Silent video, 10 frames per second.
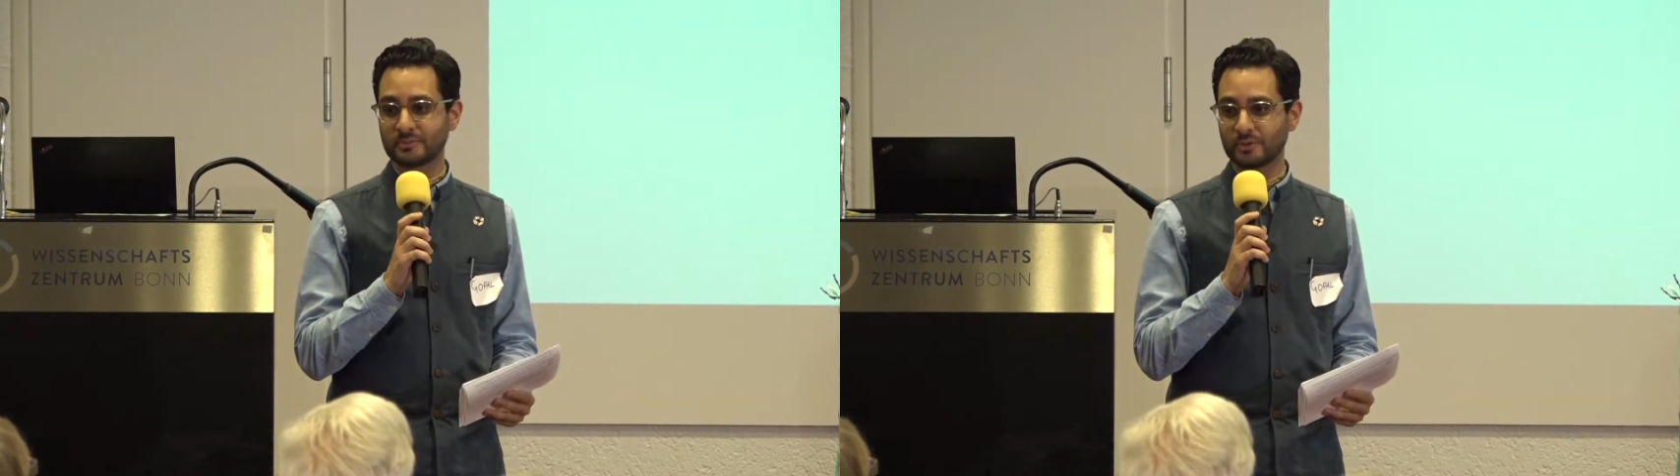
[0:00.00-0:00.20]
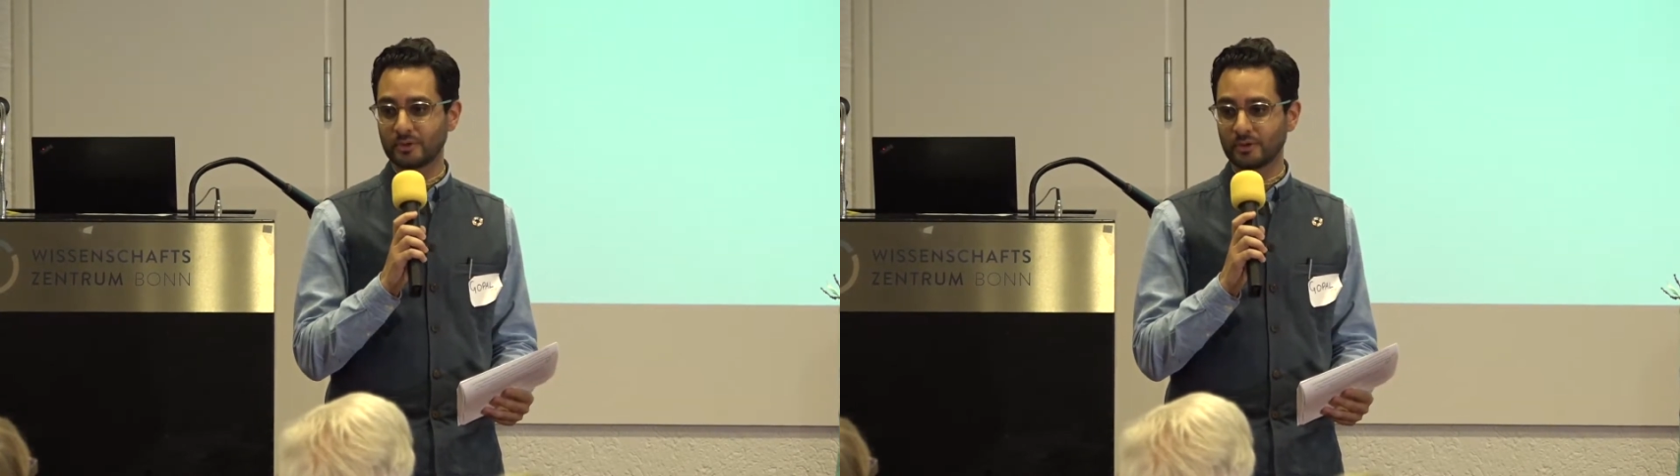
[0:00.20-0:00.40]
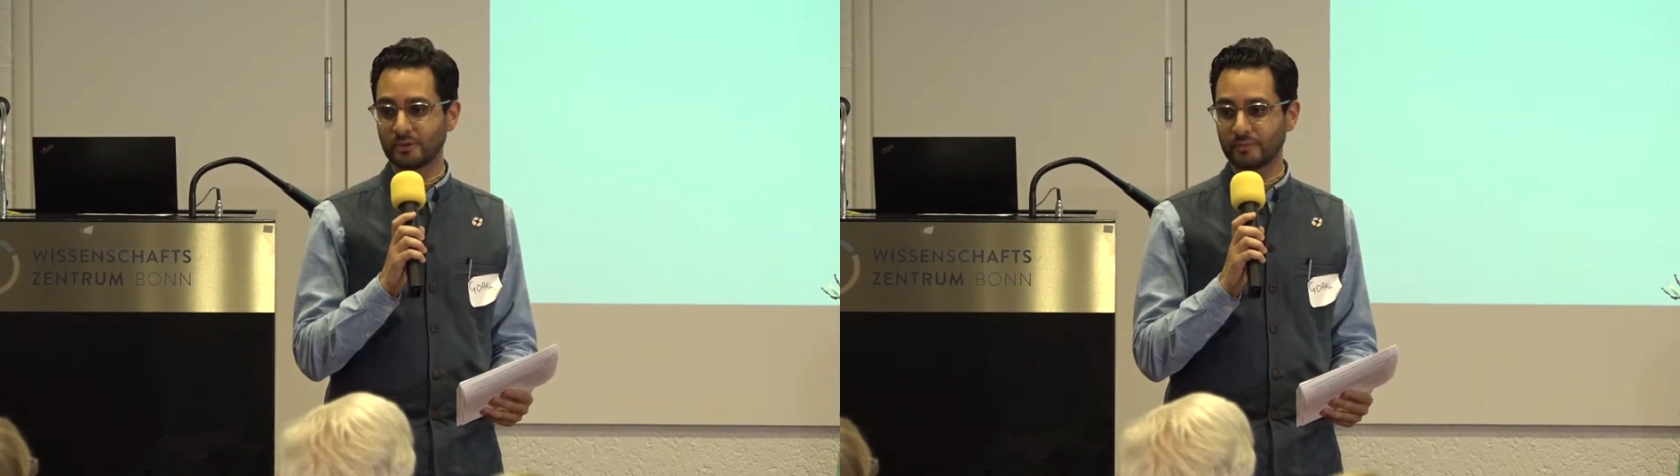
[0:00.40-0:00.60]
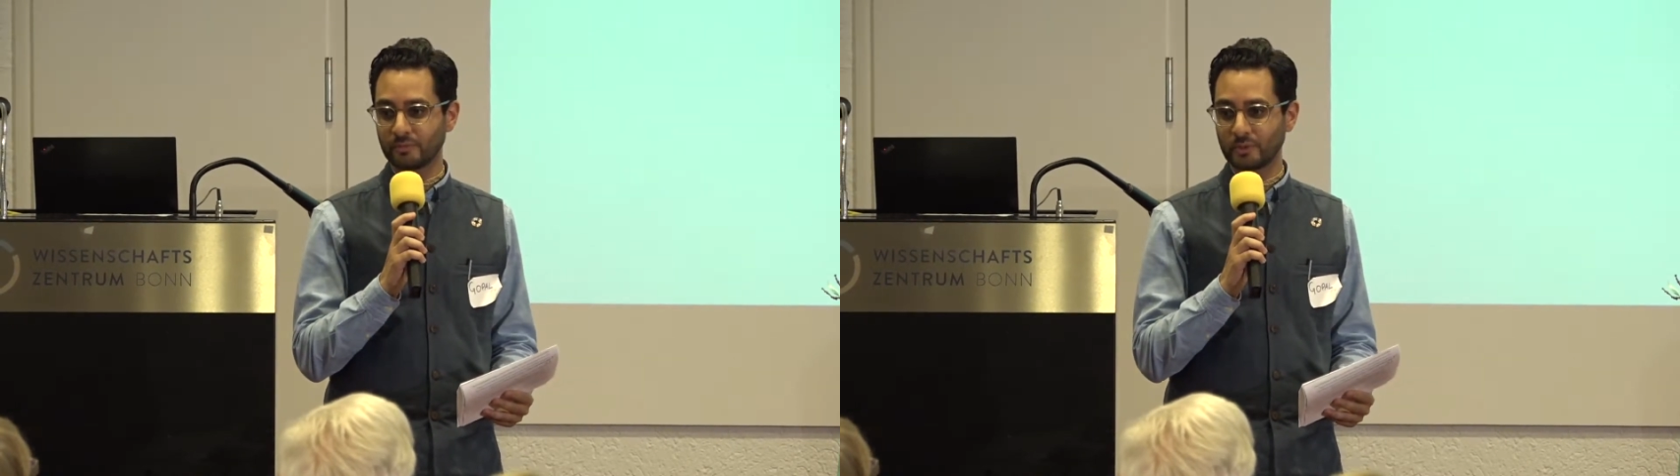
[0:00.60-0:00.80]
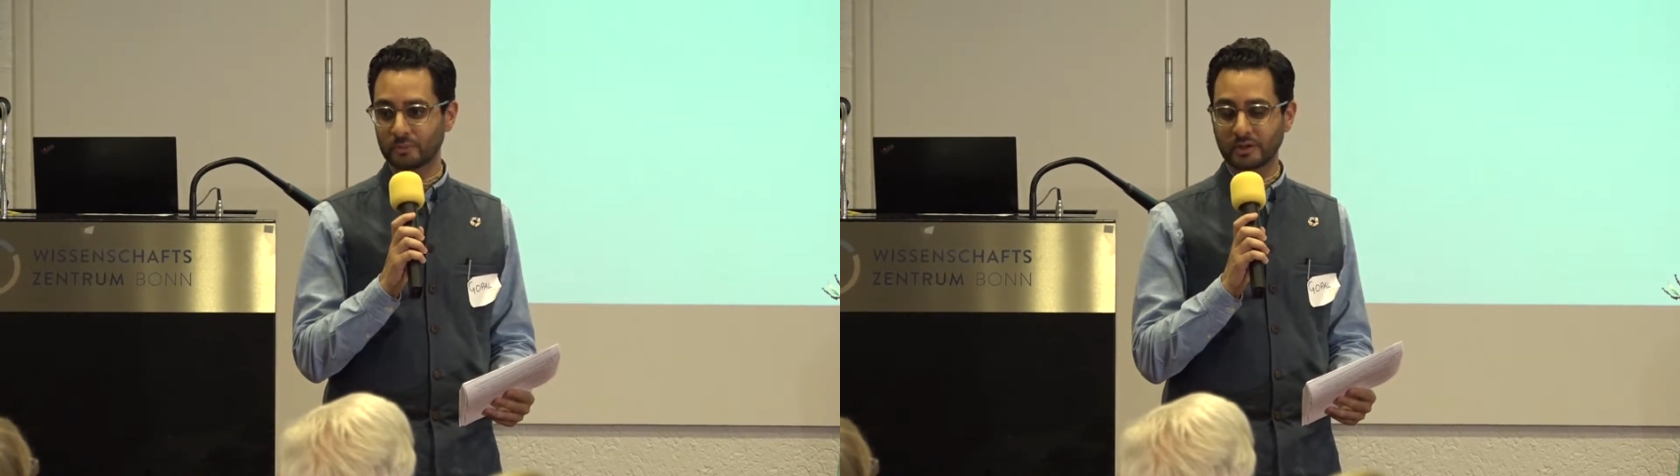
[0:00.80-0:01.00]
of the
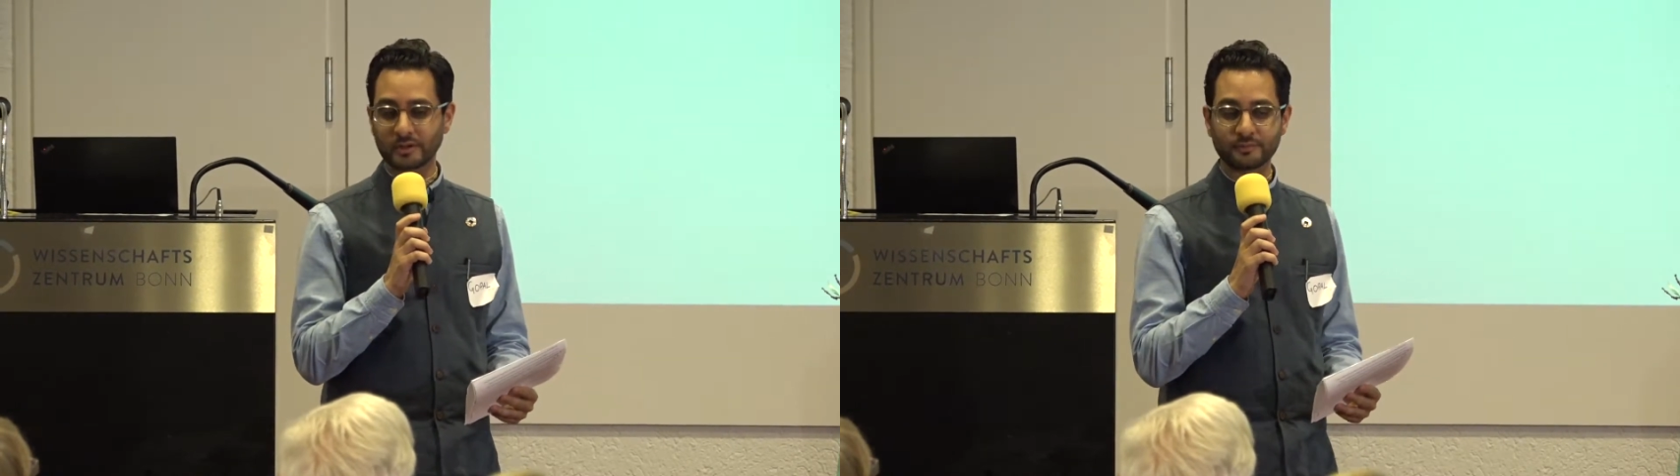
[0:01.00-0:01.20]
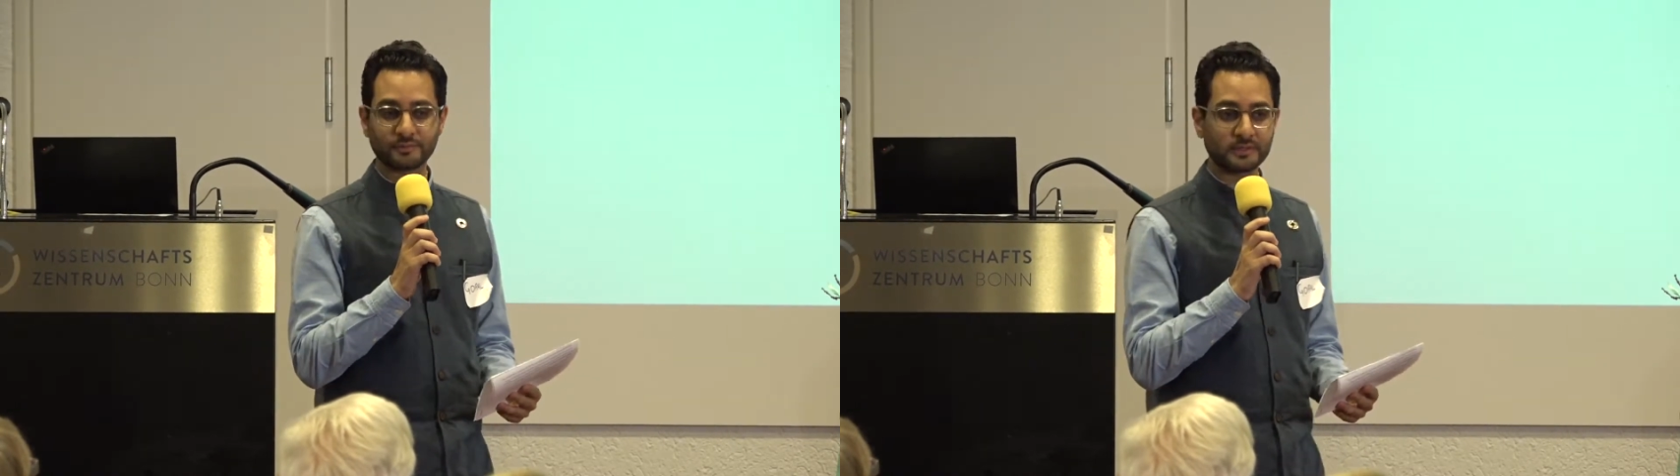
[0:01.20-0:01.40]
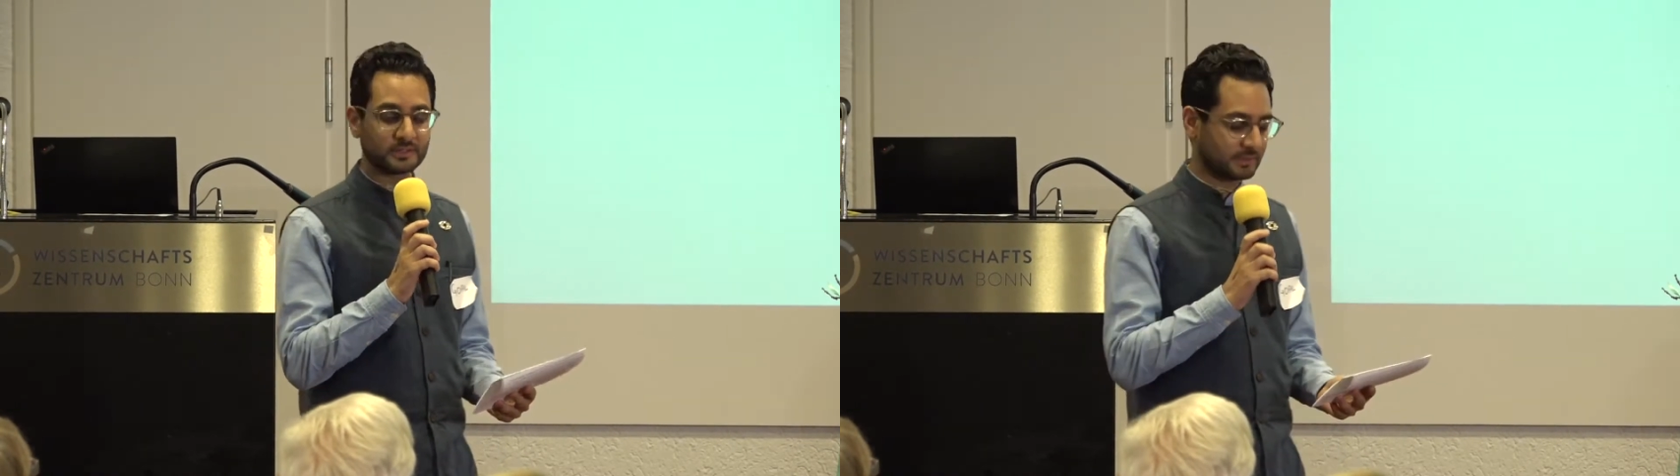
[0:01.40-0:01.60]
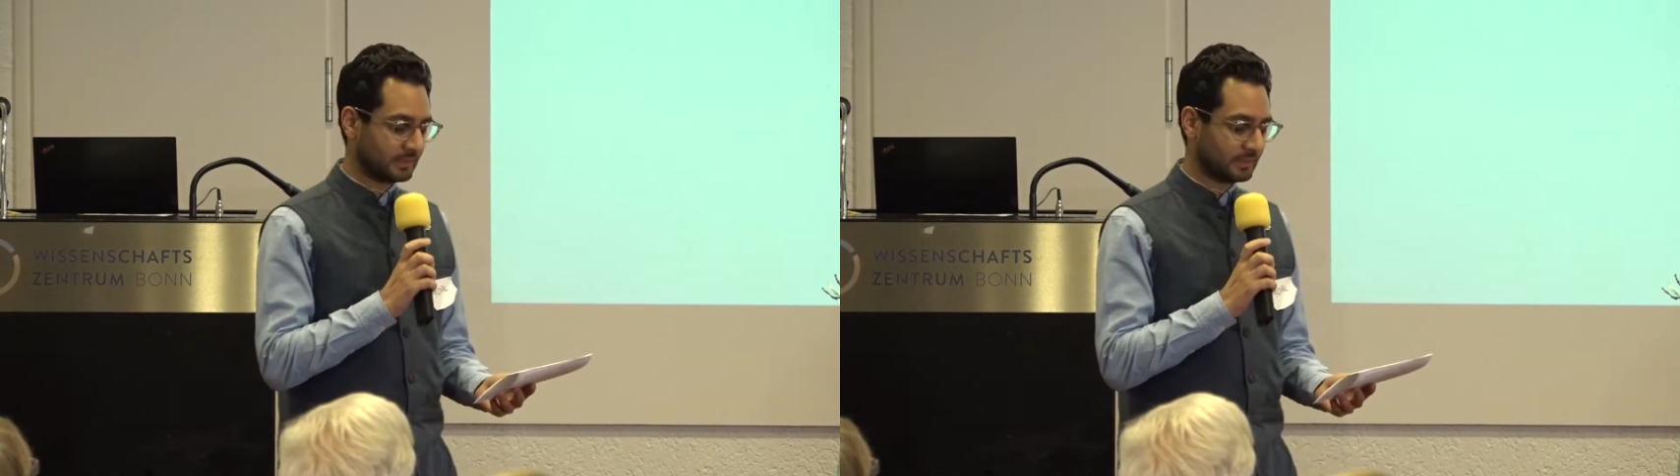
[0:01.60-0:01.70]
World Wildlife Fund,